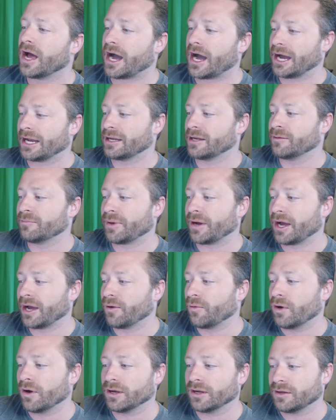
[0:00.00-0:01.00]
I didn't buy
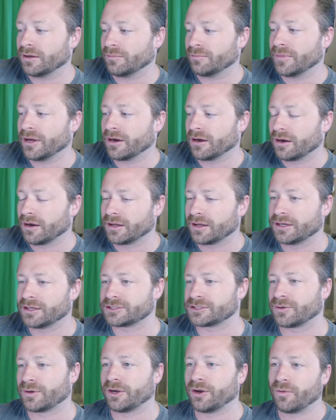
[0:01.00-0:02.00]
one in Merida,
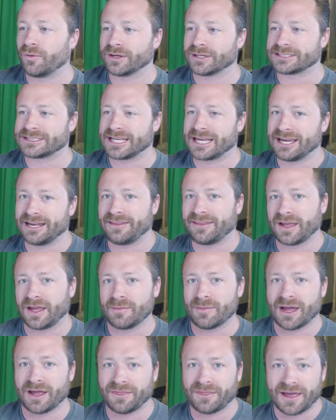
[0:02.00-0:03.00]
so I don't want to say anything
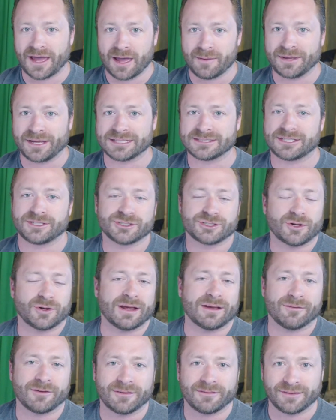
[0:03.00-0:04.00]
about that because I just don't
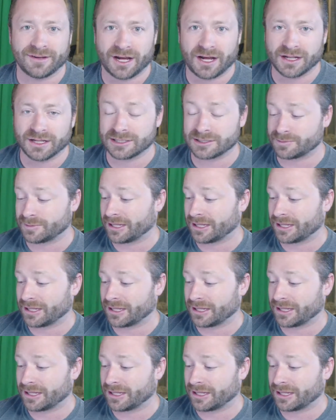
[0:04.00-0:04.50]
have enough knowledge.